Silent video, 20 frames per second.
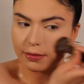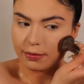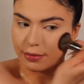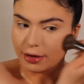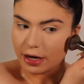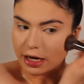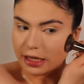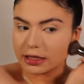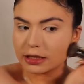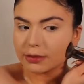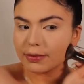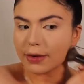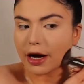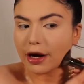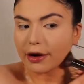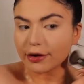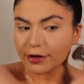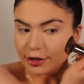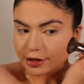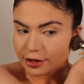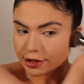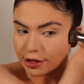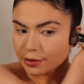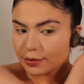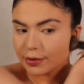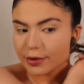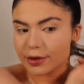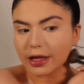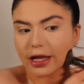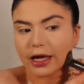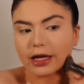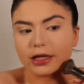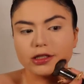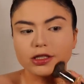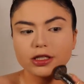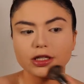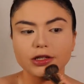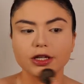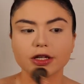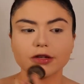pressed powder you would like
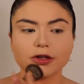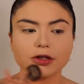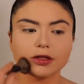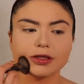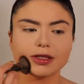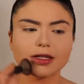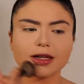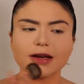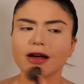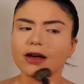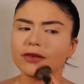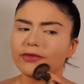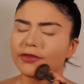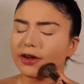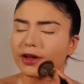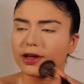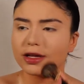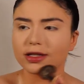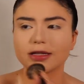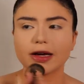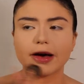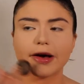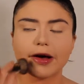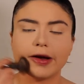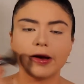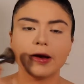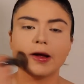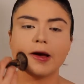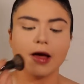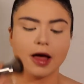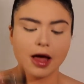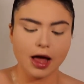to use, they have a ton.